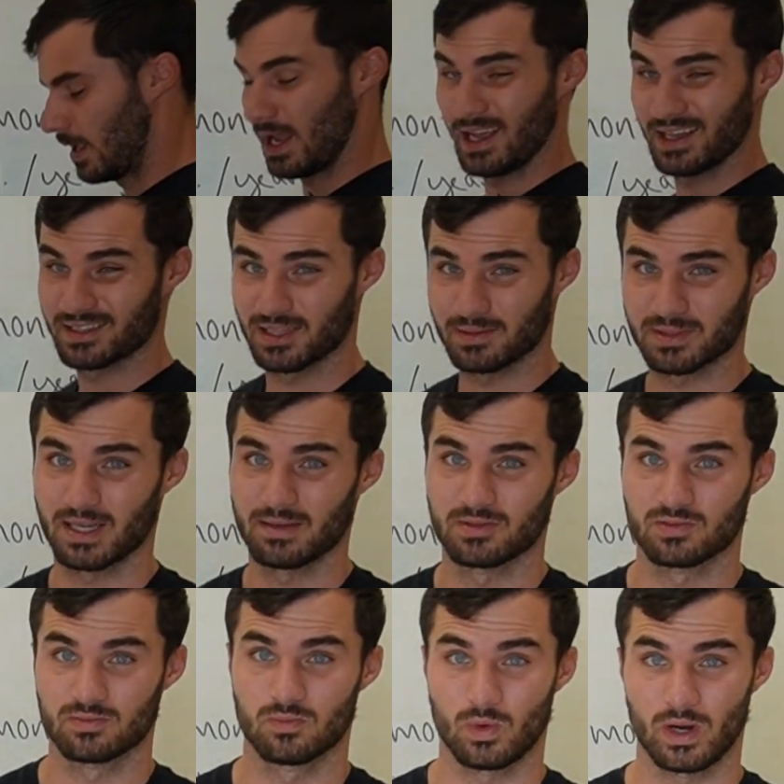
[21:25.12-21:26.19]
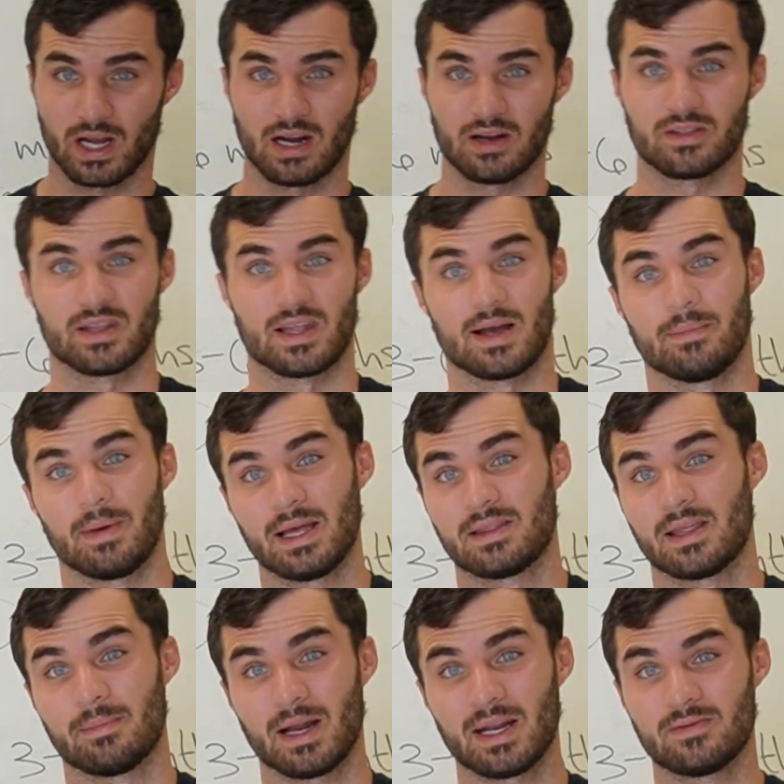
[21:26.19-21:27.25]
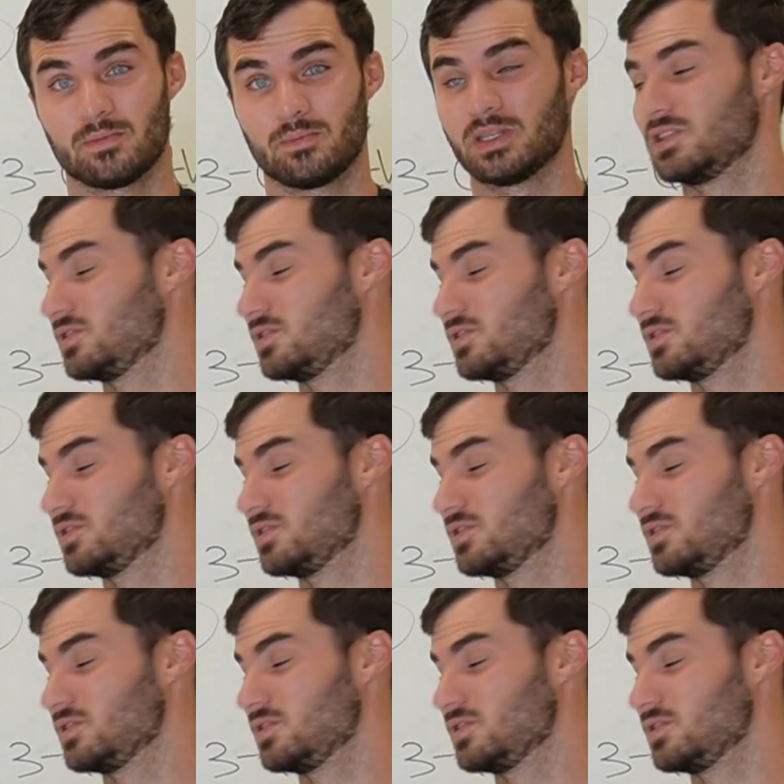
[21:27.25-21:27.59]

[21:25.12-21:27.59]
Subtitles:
And sometimes way higher than that. They might even be